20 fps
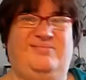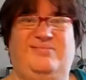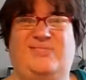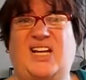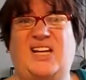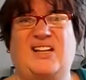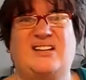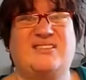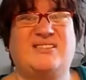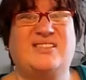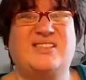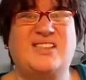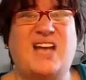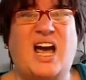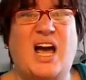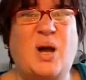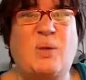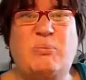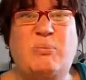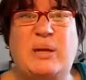like
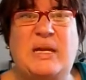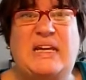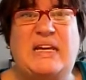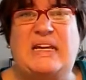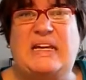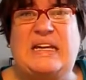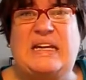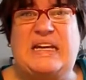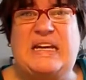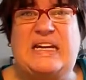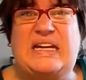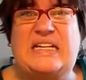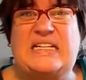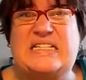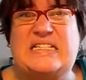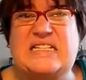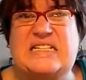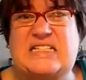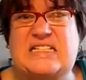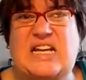zombie, he
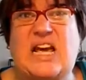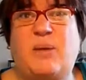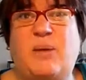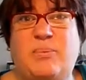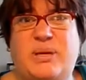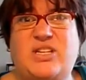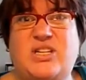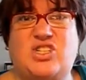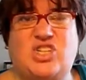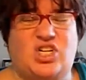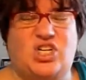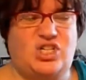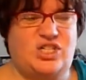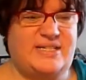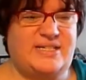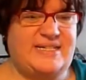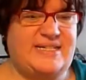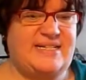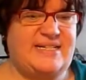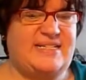needs a zombie shirt.
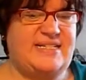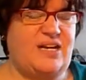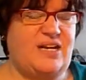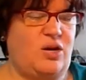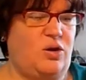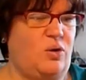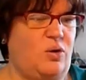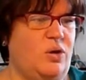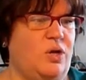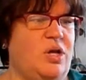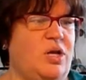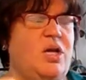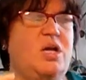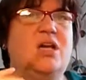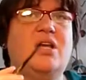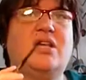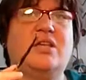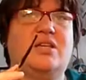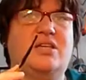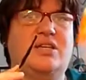So,
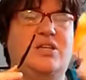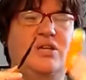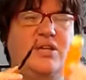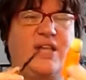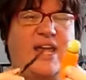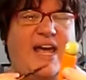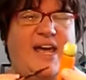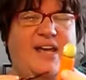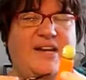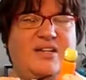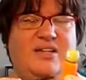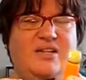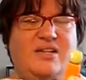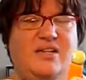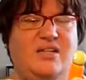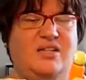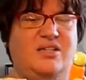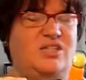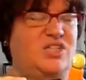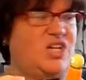to do that,
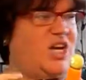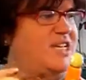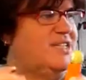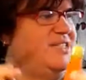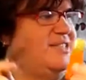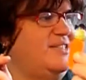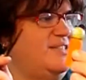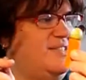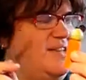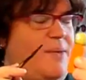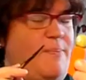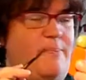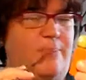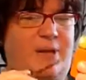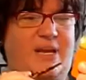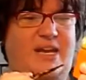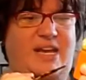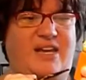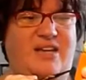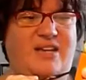just
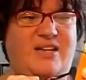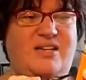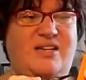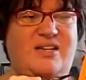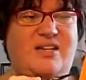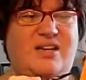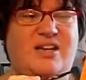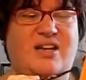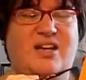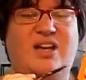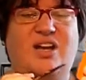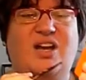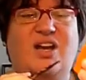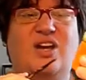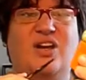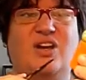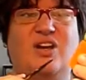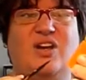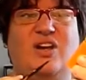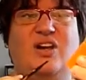simply,
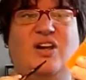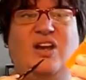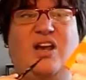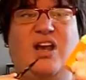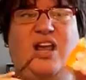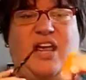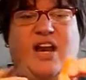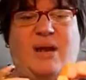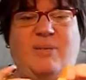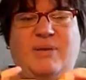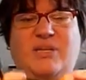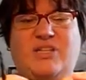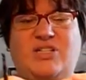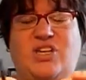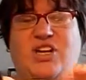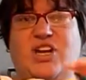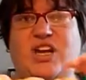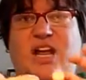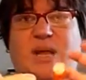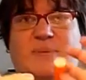and I'm going to
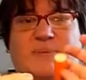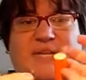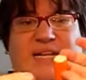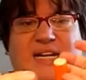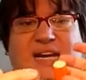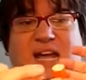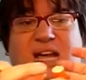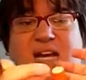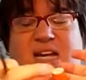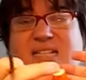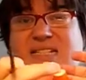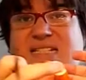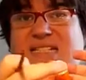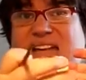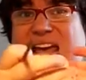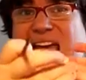turn it upside down because it's